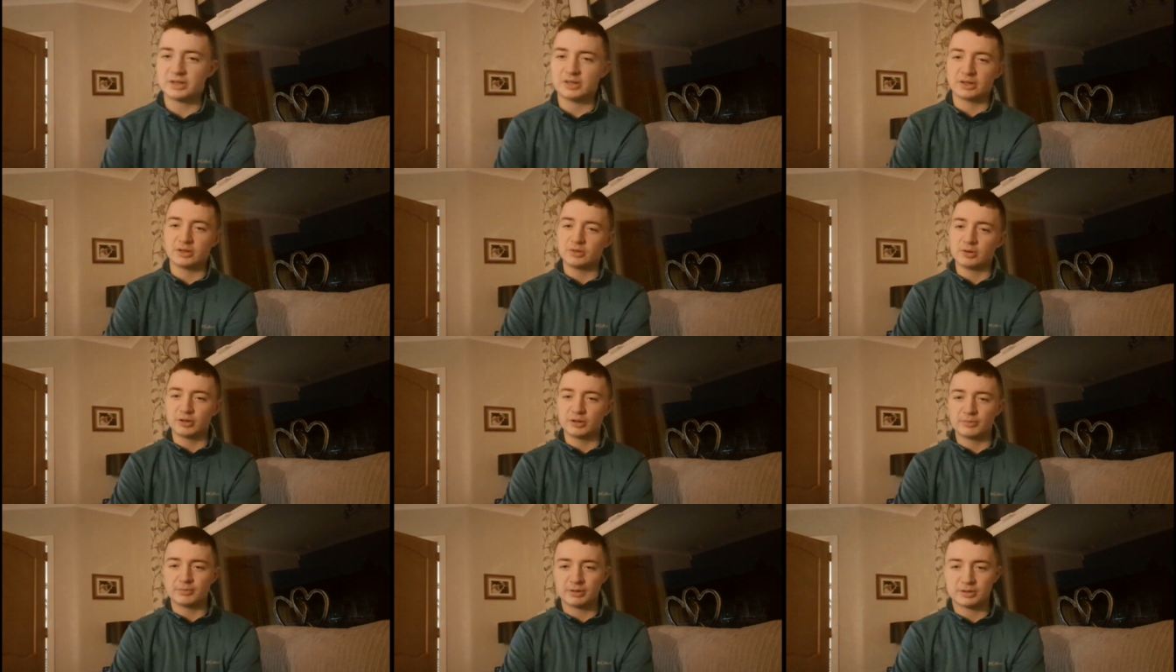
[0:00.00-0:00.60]

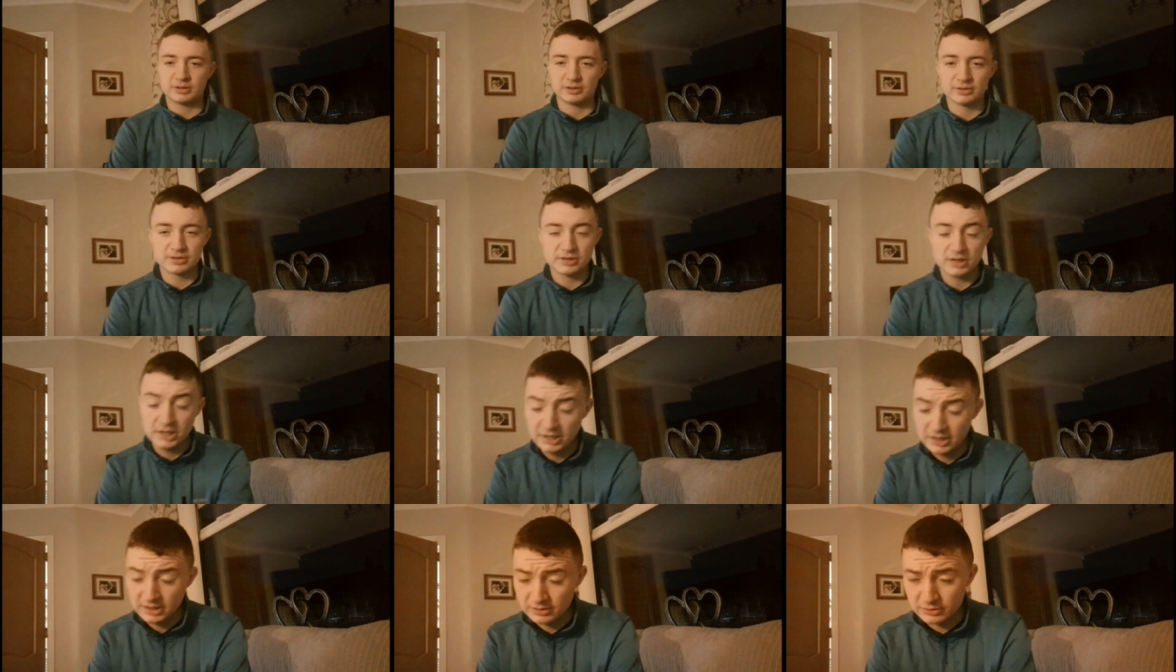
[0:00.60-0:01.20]
annoying because
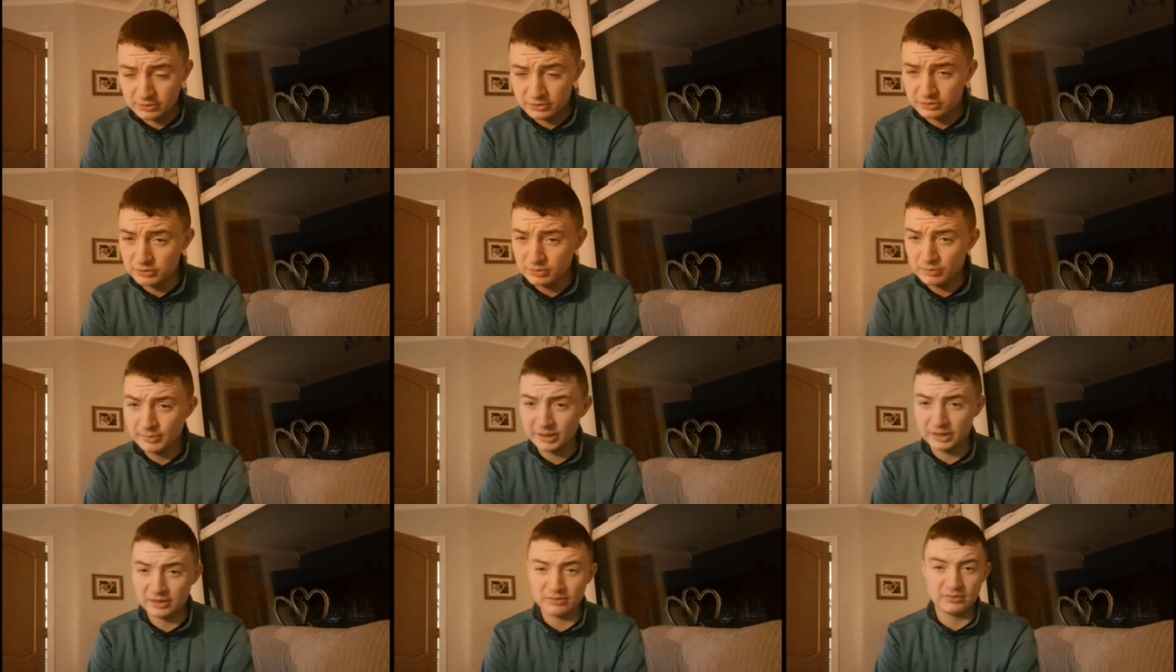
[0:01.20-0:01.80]
there's so
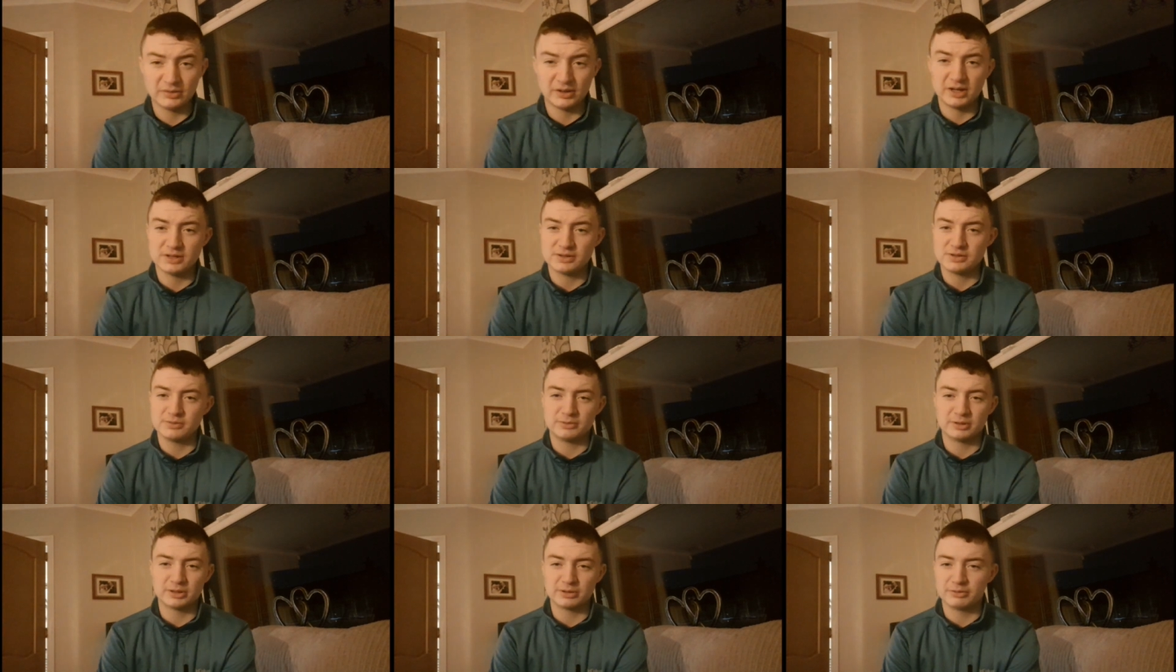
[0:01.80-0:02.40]
many fans
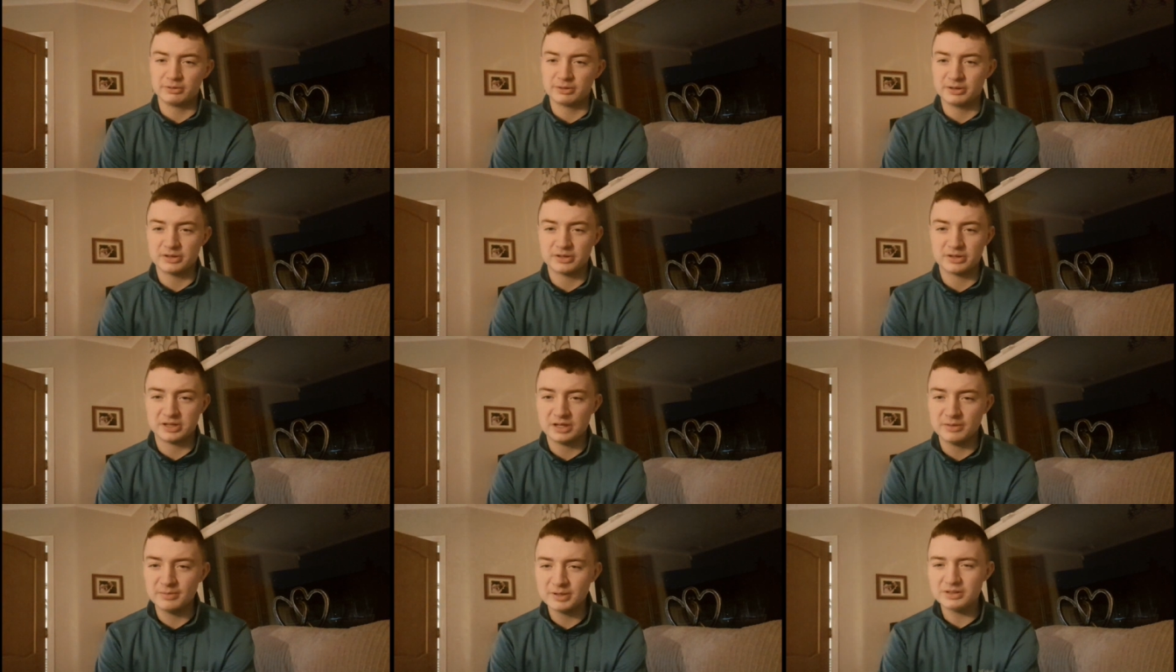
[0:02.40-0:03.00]
that want to go to this game.